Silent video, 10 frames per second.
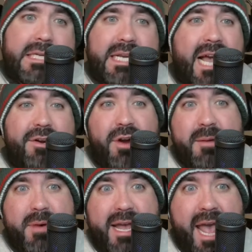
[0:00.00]
Not
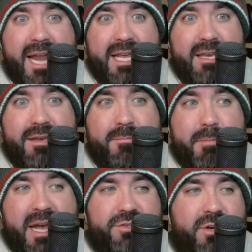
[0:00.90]
great by any
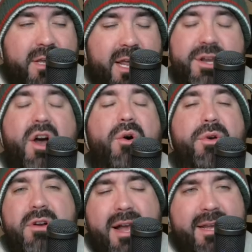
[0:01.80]
metric. And no,
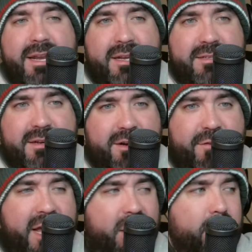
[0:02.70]
you're not getting a ton of
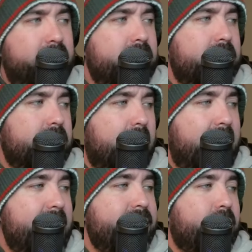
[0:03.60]
help
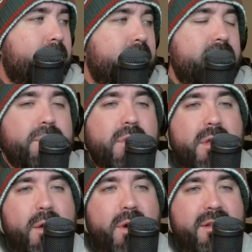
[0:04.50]
either, but you
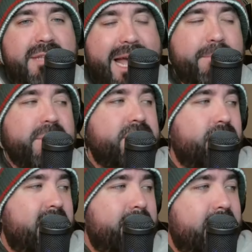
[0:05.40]
look at what has happened to
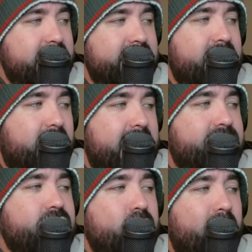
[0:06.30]
him this year as
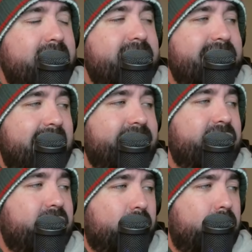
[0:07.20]
a
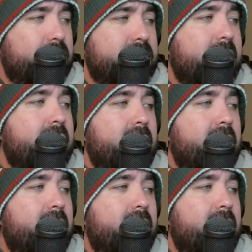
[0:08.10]
27-year-old.